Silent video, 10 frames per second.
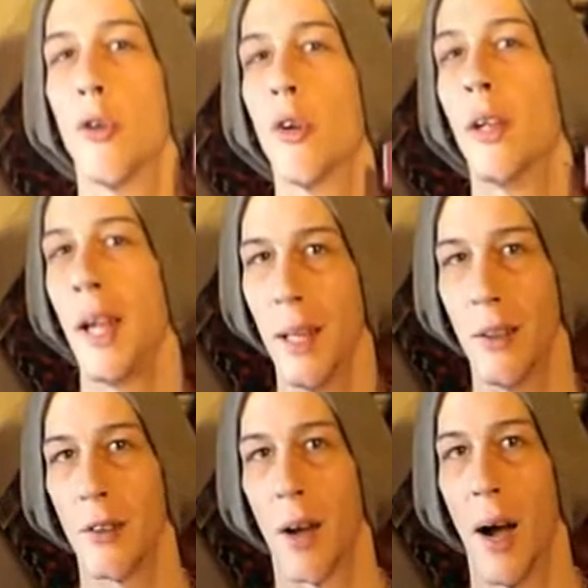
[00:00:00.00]
is on the
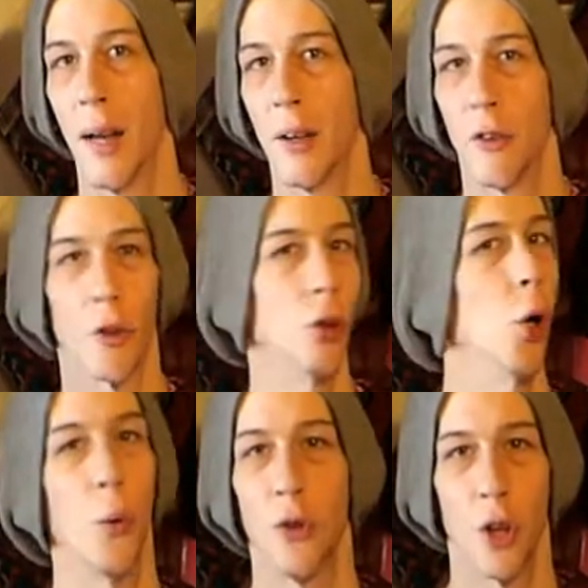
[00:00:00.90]
inside, so
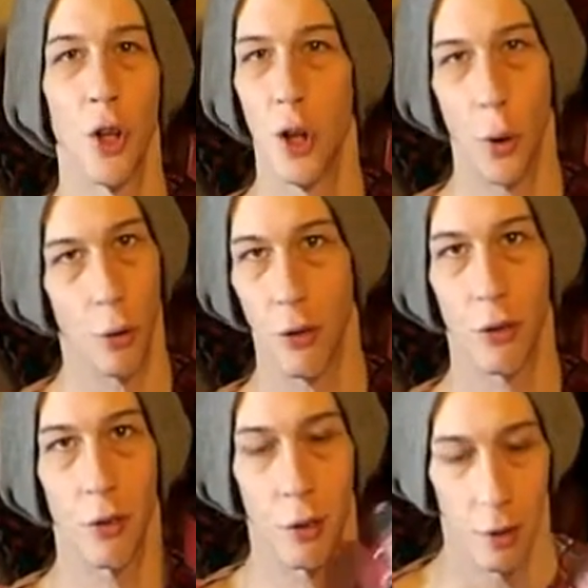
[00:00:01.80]
no one's gonna
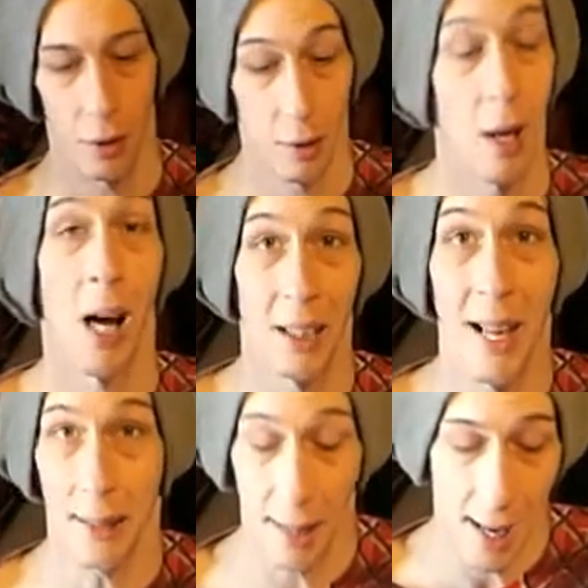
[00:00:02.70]
notice. I
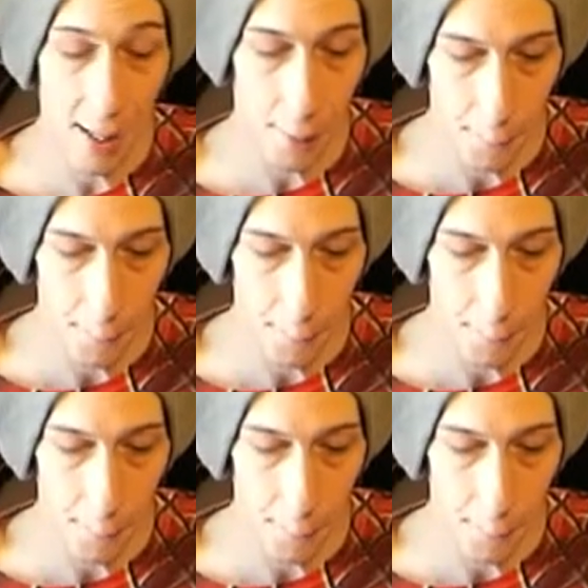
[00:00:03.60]
like that.